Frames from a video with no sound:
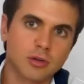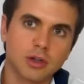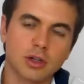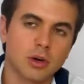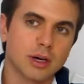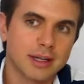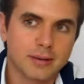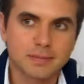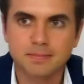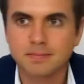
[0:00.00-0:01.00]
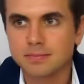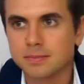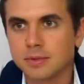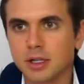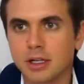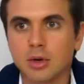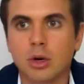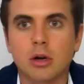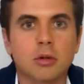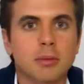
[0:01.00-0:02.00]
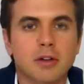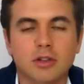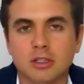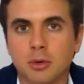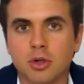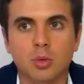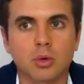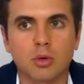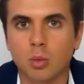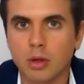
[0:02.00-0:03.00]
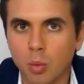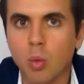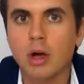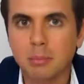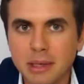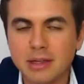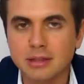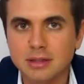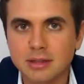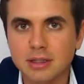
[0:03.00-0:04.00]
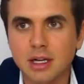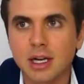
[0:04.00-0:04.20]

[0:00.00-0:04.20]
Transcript: an incredible amount of exposure with one piece.